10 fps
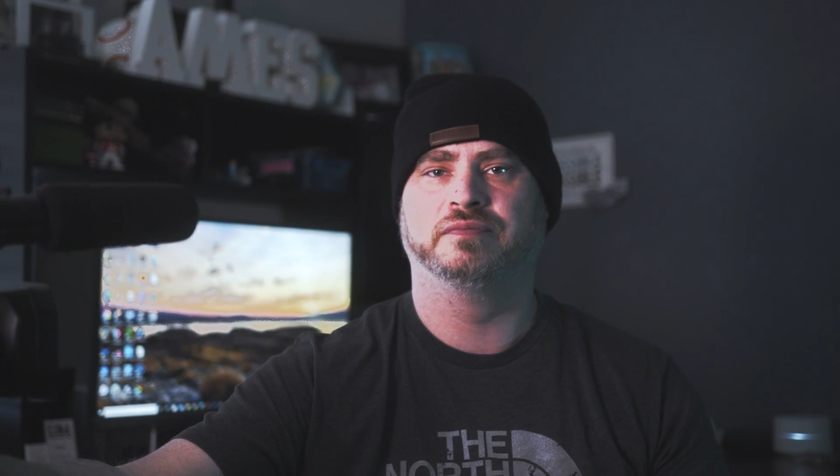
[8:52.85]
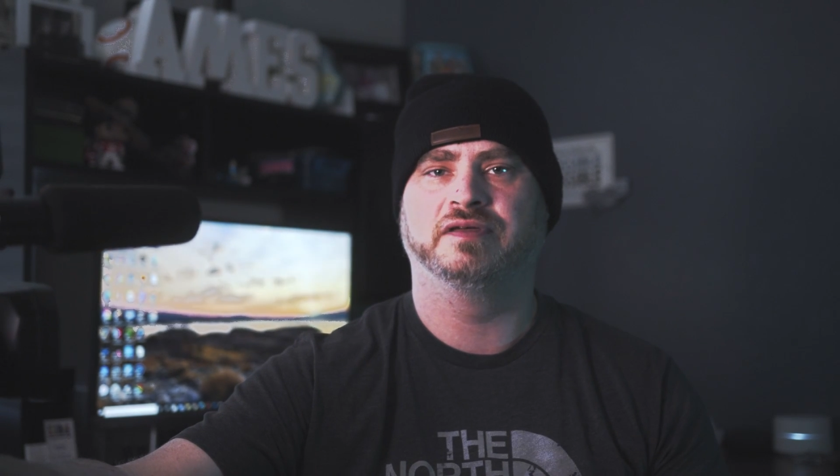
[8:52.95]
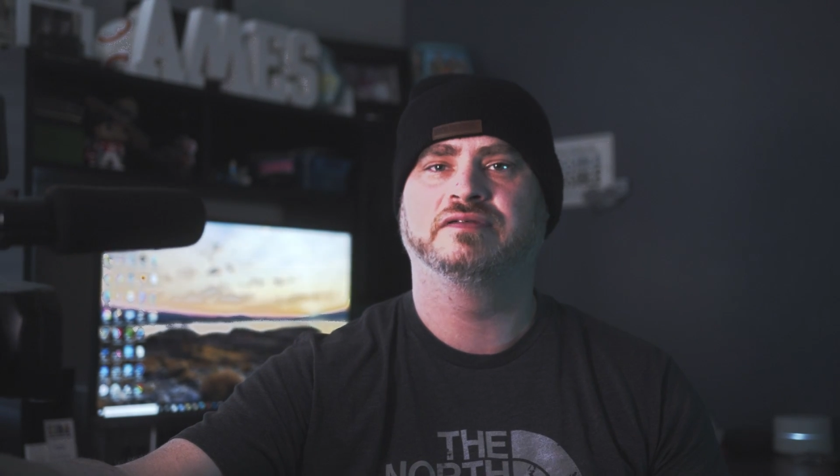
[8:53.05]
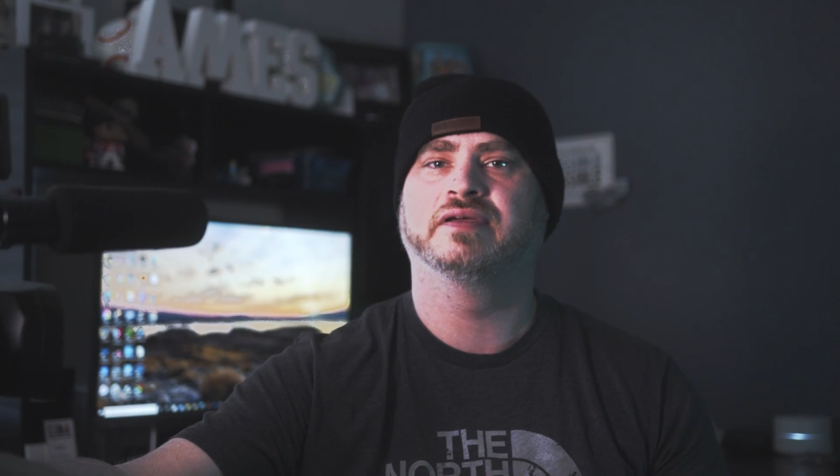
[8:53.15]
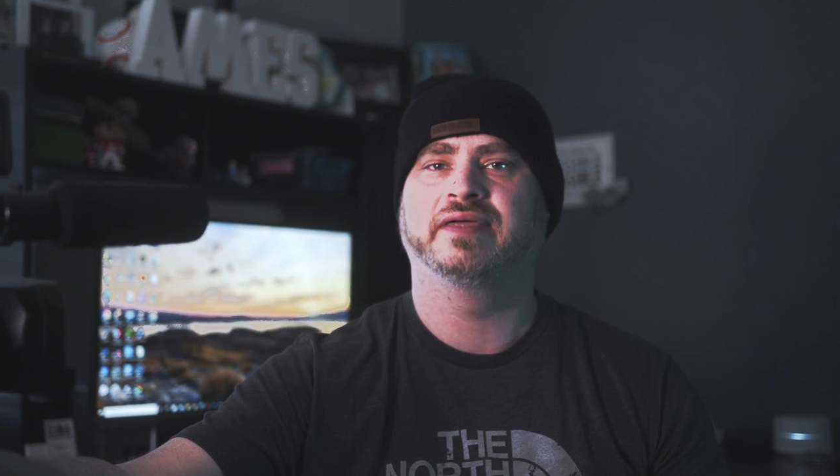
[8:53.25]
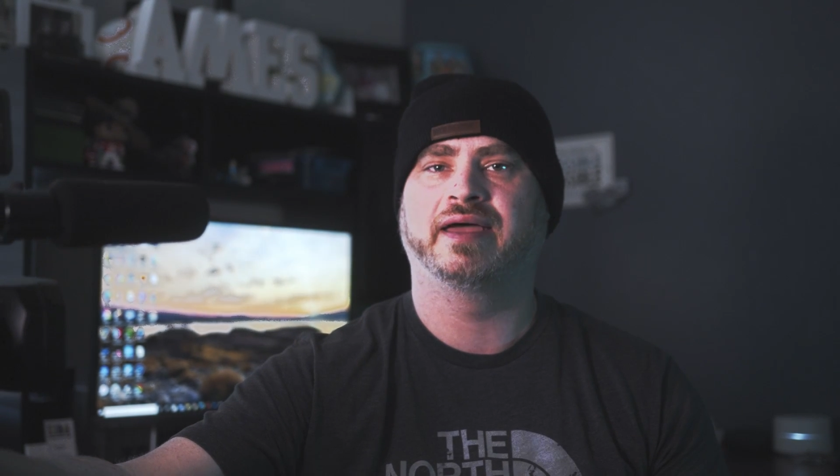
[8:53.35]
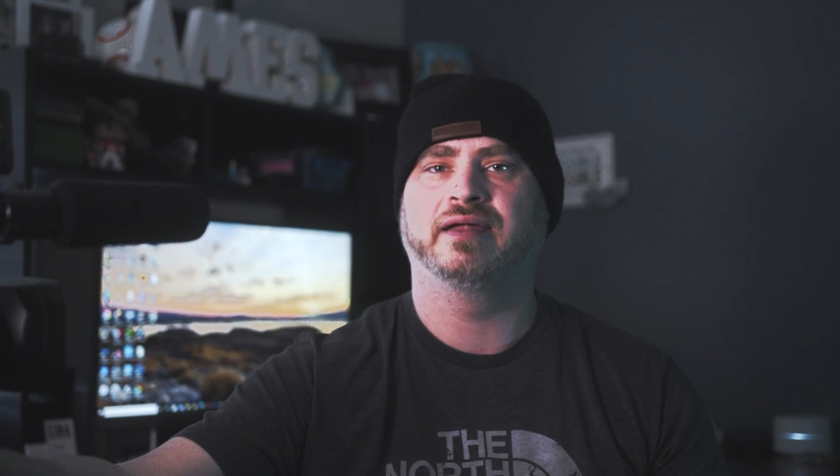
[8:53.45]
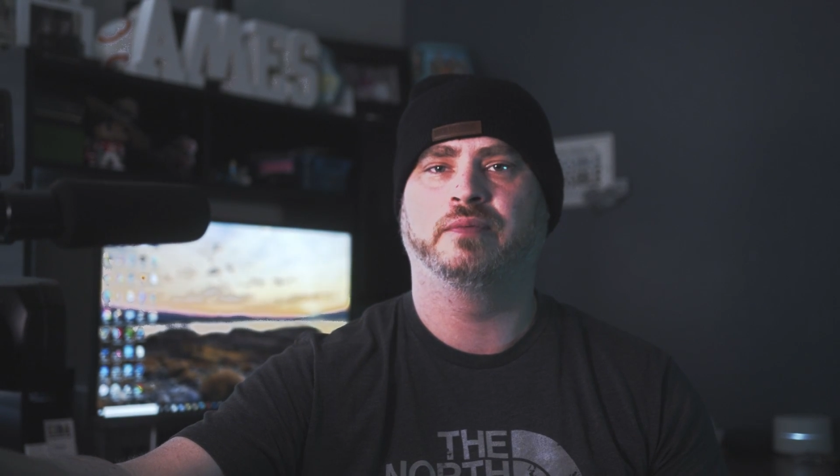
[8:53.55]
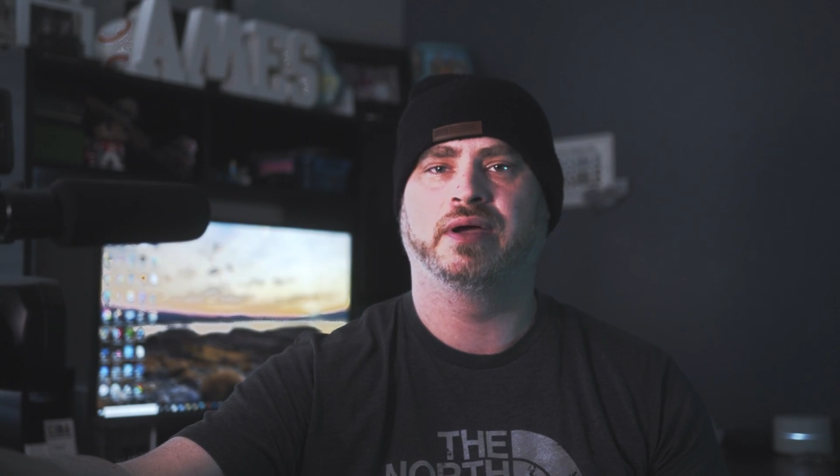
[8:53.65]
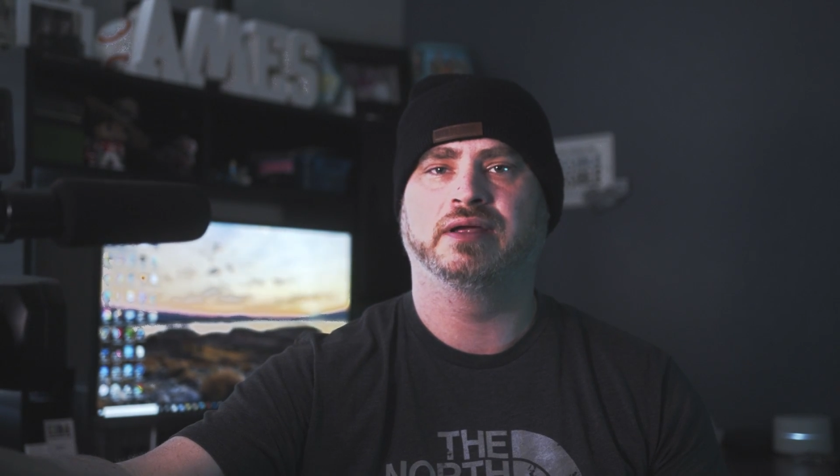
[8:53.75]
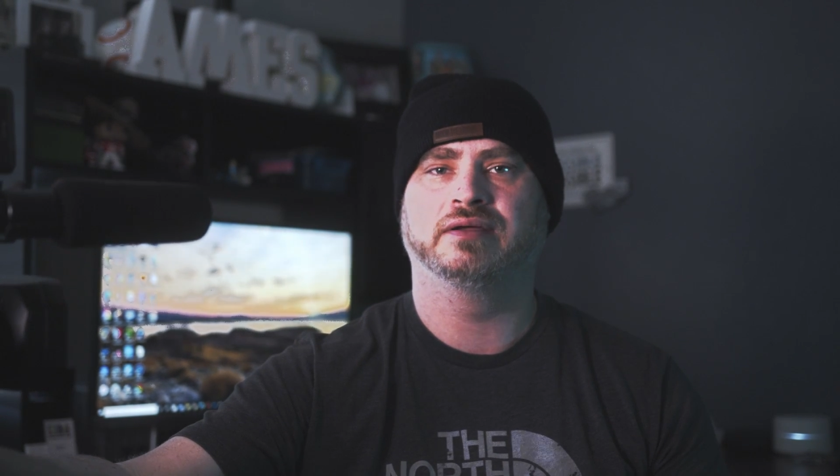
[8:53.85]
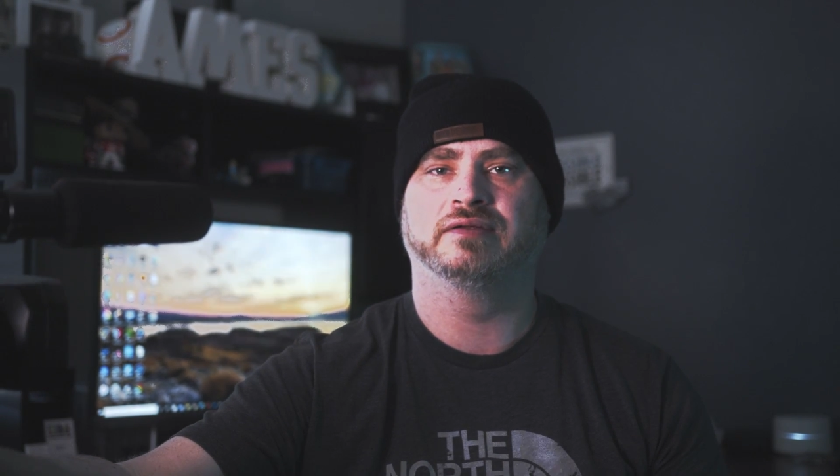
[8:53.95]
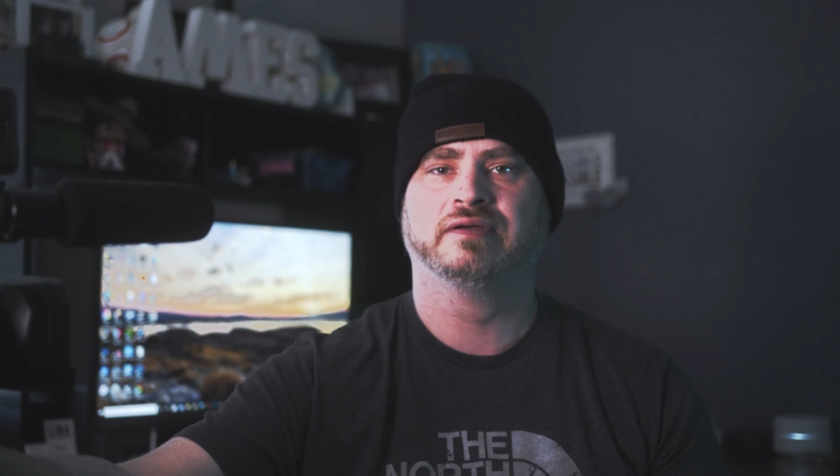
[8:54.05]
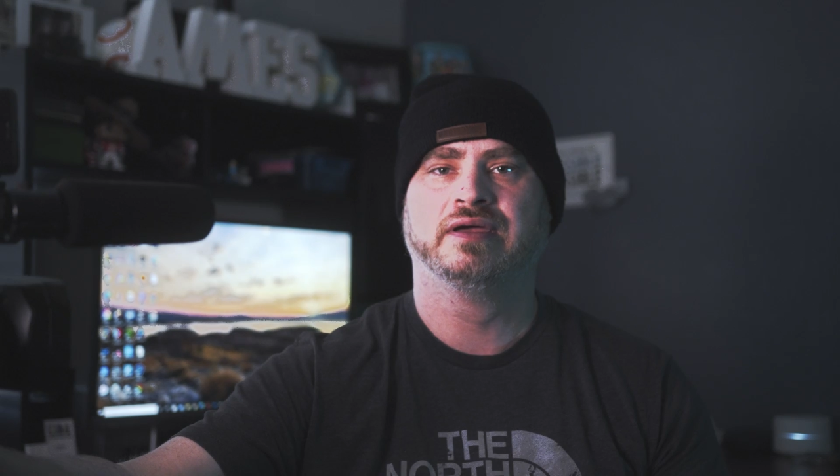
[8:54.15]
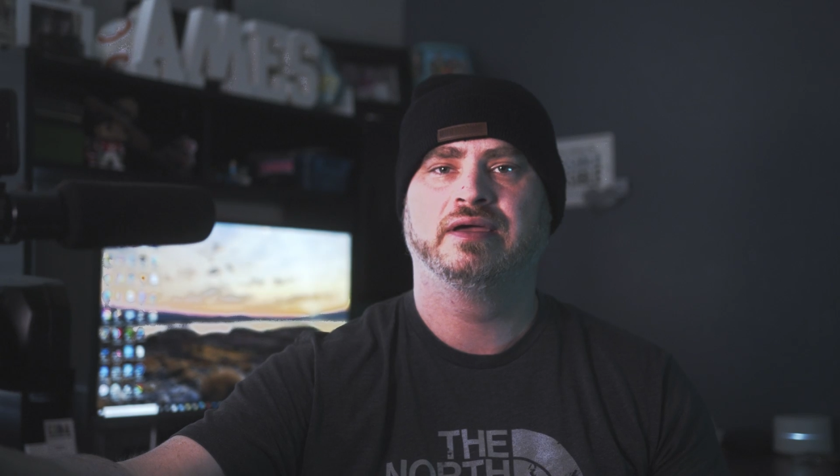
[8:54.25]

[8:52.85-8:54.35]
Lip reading: things like that at weddings.